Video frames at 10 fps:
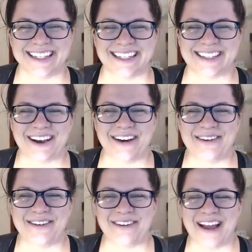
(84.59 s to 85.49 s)

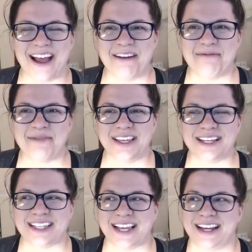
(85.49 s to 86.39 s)
So I'm really
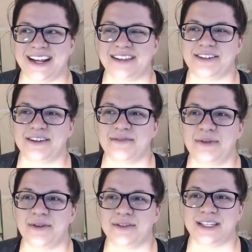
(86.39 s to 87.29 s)
excited. I started
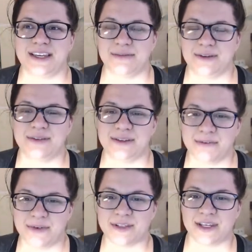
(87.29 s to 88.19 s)
posting and posting and
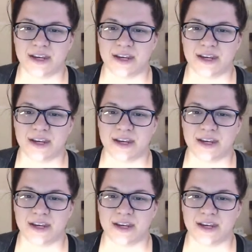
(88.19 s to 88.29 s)
posting.